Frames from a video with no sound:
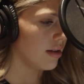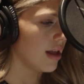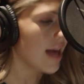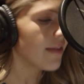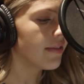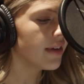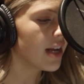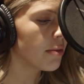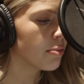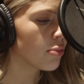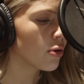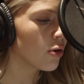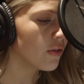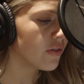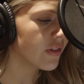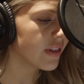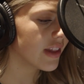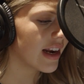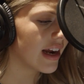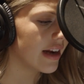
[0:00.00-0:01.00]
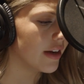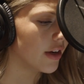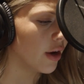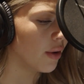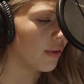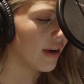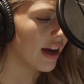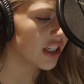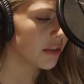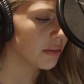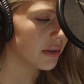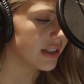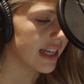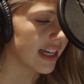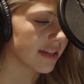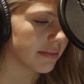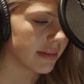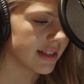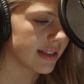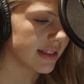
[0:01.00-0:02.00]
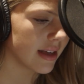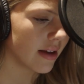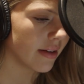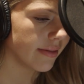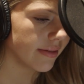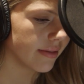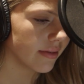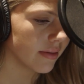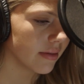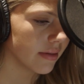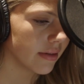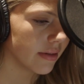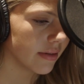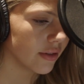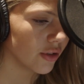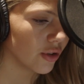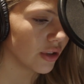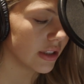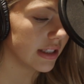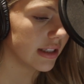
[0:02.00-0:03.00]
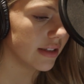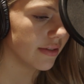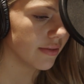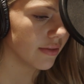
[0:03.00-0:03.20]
Haven't I proven that I know how to protect myself? Trinity